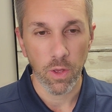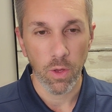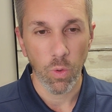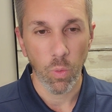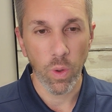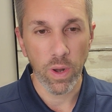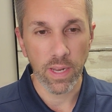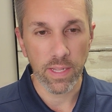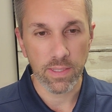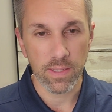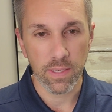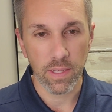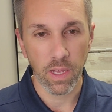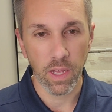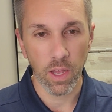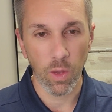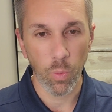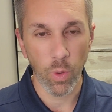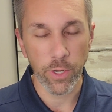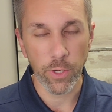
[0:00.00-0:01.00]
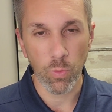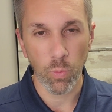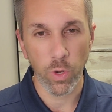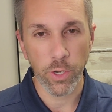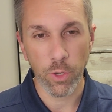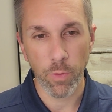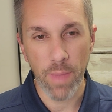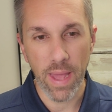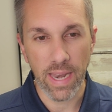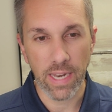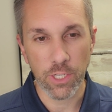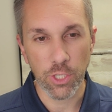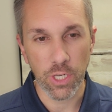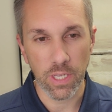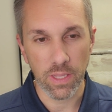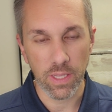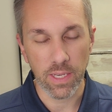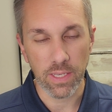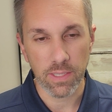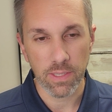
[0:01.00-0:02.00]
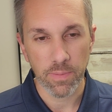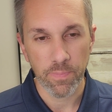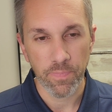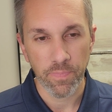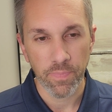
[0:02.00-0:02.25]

when it's when you're managing this.